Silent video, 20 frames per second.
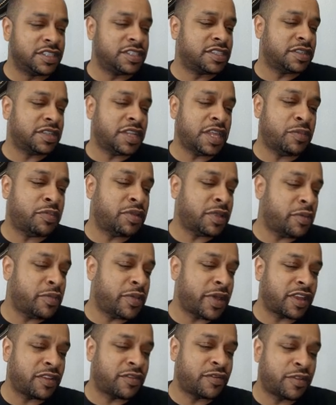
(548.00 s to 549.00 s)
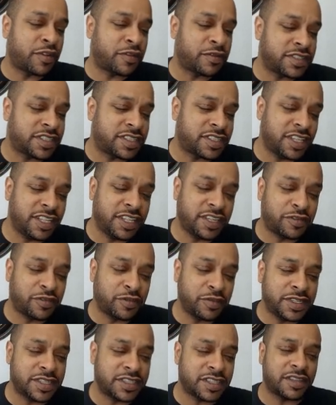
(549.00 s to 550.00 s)
this and they play back and forth for stealing it
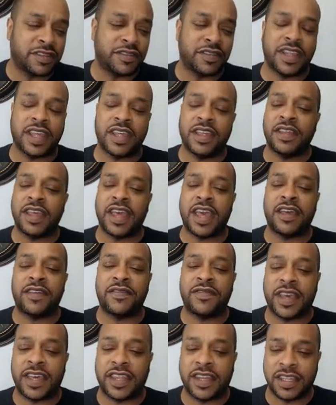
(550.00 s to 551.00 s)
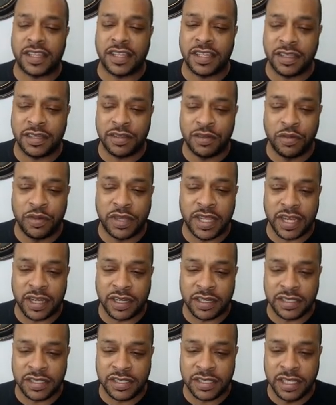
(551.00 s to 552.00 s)
from each other, have at it. Who
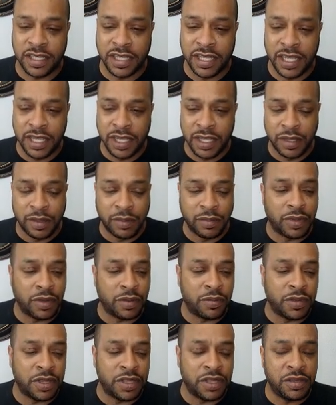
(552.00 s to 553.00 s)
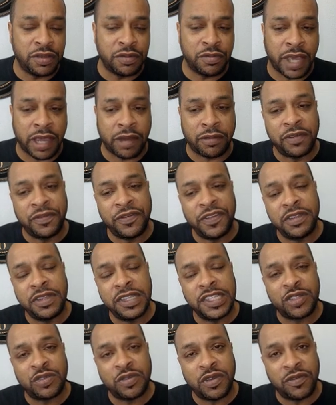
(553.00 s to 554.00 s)
cares? But when I reveal
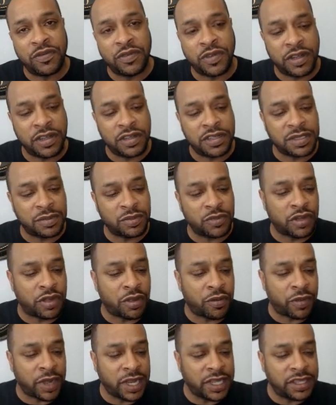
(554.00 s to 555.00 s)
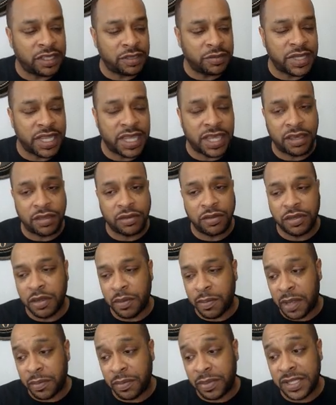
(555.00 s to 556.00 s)
these 12 words, I'm going to write them down
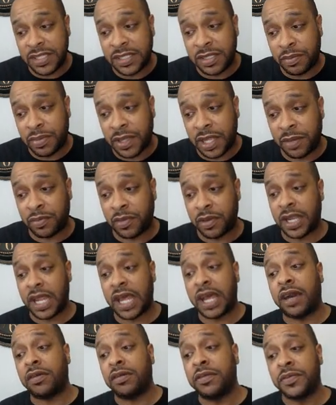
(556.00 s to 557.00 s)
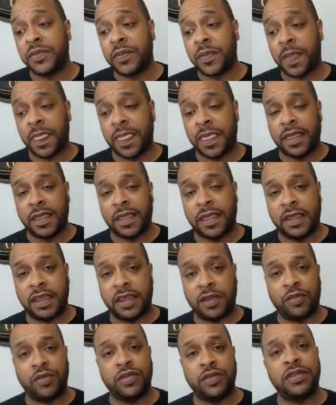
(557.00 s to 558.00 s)
on my piece of paper. Now,
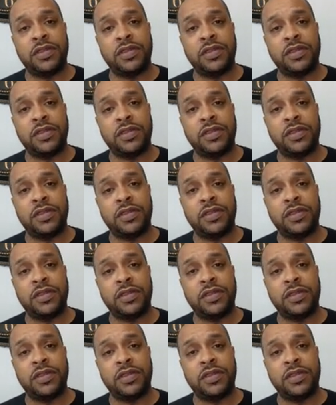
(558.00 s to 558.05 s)
in